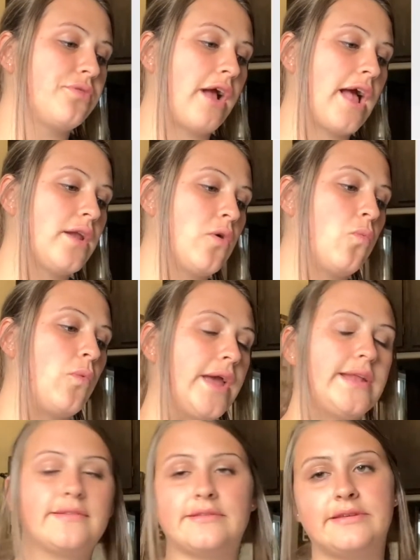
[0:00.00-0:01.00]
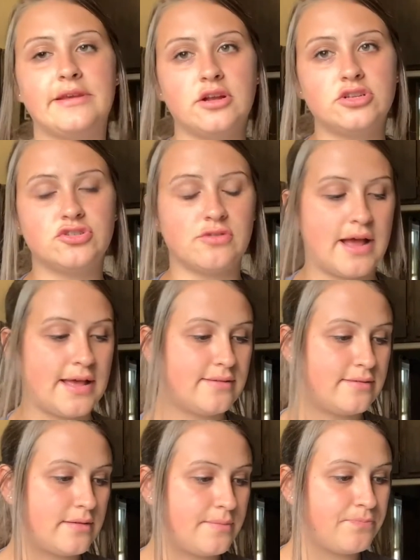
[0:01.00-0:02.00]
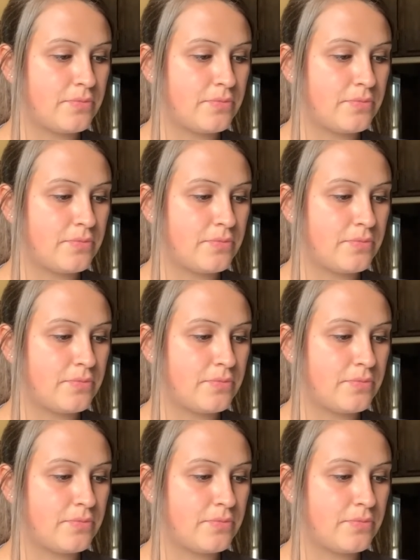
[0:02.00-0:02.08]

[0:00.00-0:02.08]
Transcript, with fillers: Thread white tiered dress.